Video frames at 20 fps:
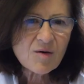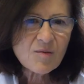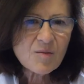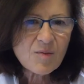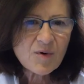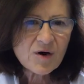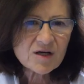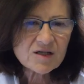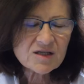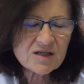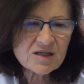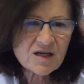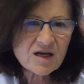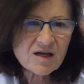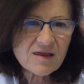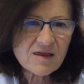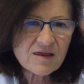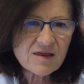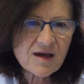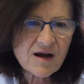but
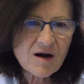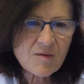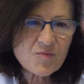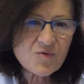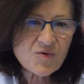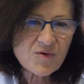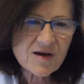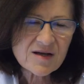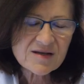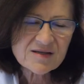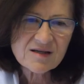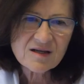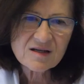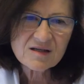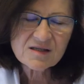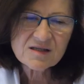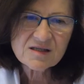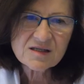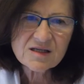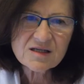their
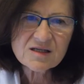presence